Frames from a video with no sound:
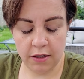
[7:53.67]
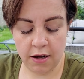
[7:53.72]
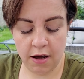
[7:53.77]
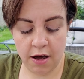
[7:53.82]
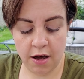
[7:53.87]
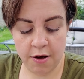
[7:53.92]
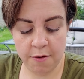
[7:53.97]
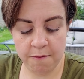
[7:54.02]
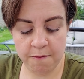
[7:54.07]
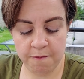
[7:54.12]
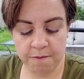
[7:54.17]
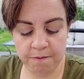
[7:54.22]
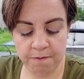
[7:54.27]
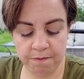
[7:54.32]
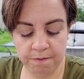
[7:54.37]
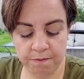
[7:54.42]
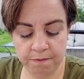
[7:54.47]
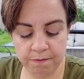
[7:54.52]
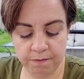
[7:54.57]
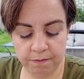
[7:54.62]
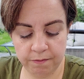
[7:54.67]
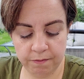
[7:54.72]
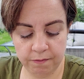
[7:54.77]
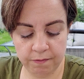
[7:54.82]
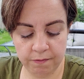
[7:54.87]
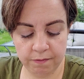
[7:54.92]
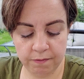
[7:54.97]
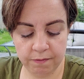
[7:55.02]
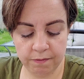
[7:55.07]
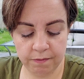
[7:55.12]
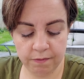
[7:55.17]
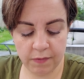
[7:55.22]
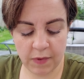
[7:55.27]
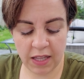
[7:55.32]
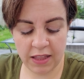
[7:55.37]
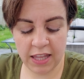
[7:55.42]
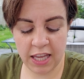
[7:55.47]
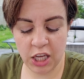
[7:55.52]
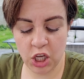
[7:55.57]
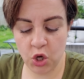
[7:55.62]
um
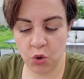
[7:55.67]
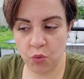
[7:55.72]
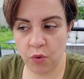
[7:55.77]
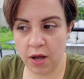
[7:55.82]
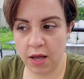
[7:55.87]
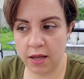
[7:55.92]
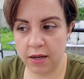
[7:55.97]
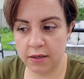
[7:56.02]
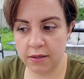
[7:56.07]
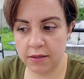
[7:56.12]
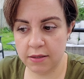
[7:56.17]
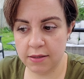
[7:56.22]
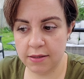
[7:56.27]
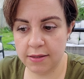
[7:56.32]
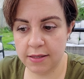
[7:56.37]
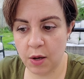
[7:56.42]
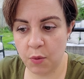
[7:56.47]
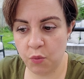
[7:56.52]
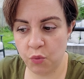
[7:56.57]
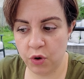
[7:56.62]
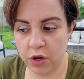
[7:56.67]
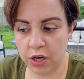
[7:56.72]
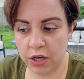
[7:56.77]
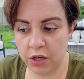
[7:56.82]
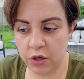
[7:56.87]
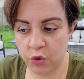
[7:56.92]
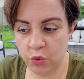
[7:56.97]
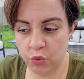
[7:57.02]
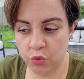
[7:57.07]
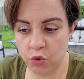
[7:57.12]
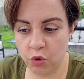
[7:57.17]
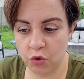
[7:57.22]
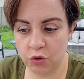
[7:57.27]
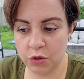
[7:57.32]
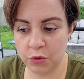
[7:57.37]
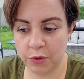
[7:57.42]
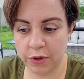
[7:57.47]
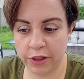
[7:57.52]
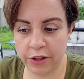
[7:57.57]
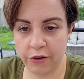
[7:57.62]
I think you want someone who
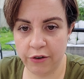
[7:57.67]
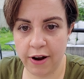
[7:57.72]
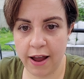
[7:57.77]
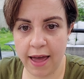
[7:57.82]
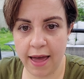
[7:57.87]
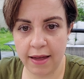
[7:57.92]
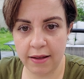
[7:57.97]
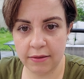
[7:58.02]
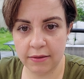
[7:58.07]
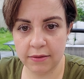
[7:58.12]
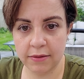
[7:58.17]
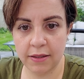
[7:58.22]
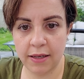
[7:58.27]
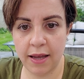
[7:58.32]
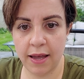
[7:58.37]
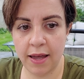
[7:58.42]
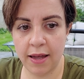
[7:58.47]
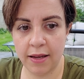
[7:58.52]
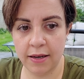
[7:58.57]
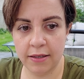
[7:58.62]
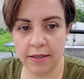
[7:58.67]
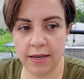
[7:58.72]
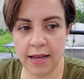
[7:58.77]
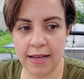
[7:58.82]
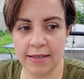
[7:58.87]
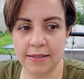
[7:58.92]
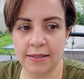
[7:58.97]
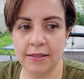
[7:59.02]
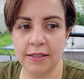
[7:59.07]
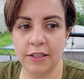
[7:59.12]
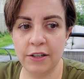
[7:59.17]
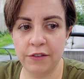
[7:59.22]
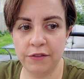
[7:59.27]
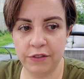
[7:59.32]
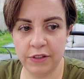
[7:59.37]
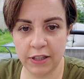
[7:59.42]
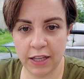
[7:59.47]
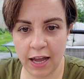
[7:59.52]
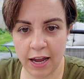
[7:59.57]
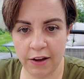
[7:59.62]
knows where they're at and has
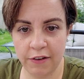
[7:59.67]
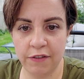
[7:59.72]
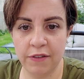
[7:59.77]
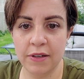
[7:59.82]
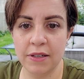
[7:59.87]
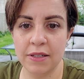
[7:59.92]
lived life